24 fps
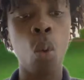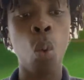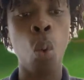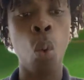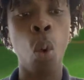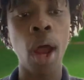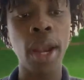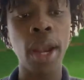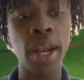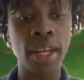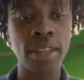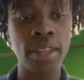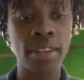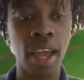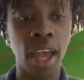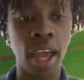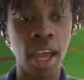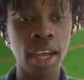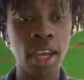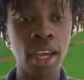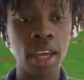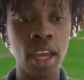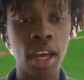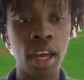one
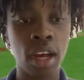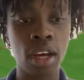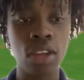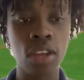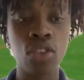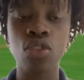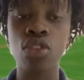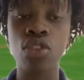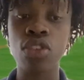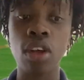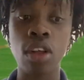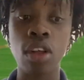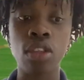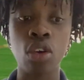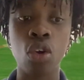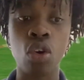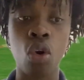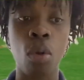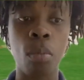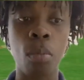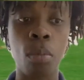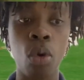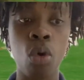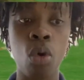attack here to start the
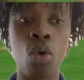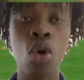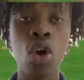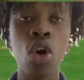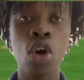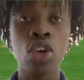combo.